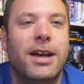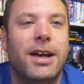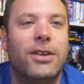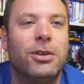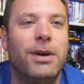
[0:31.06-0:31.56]

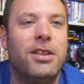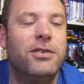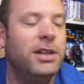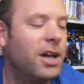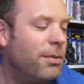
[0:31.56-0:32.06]
sort of made this
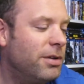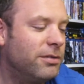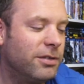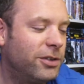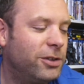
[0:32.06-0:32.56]
video, but
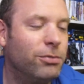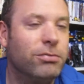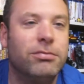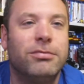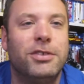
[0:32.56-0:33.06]
still
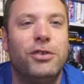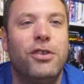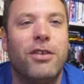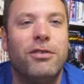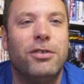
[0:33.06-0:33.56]
there's a few
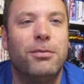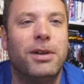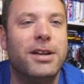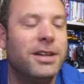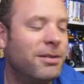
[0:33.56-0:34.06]
that I haven't sort of
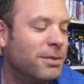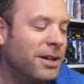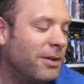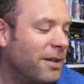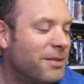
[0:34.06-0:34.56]
played yet. But
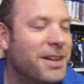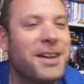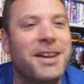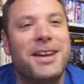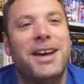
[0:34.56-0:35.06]
anyway,
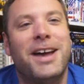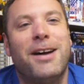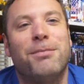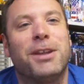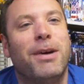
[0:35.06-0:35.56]

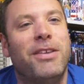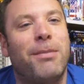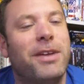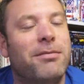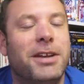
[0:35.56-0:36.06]
I'm going to make the
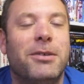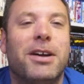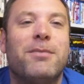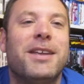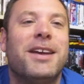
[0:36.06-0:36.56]
update anyway.
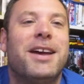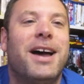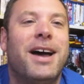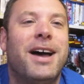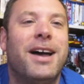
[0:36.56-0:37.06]

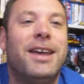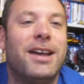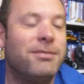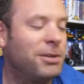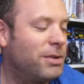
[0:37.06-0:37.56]

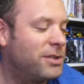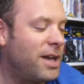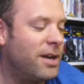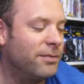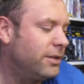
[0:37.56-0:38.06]
Yeah, so we'll get
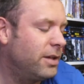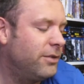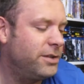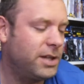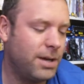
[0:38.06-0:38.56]
started. So the
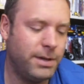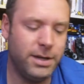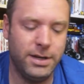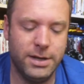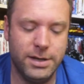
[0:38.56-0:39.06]
first game
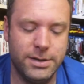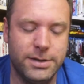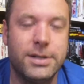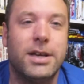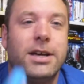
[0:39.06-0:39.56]
here
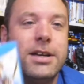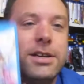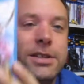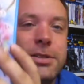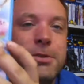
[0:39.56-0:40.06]
is
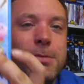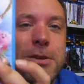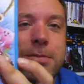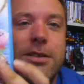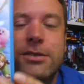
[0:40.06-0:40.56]
Super
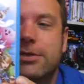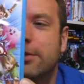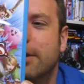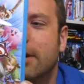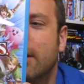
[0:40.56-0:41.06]
Smash
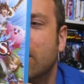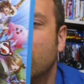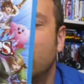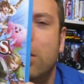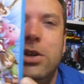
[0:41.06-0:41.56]
Brothers
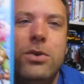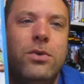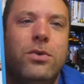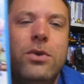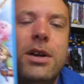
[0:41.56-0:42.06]
Wii
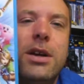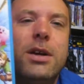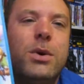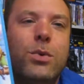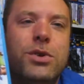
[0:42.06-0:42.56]
U,
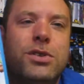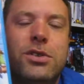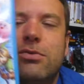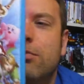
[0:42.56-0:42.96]
which is a